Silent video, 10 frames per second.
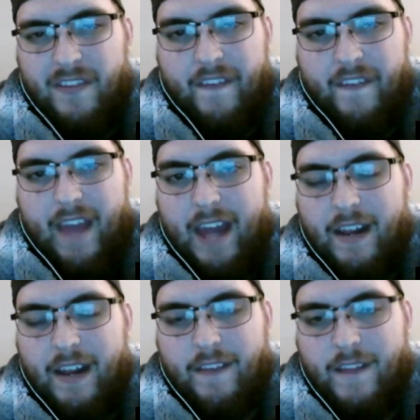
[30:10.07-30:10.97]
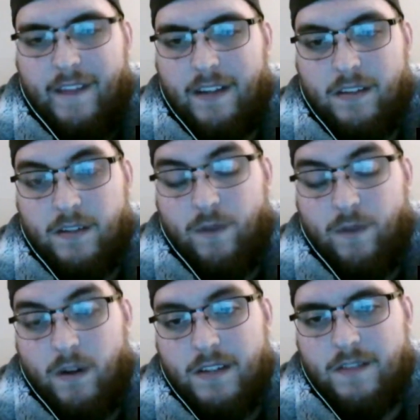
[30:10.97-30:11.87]
than that, that as
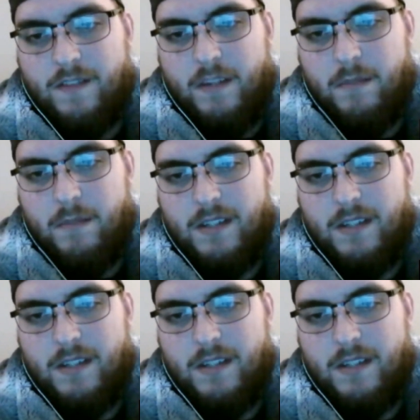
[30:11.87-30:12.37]
far as I've seen,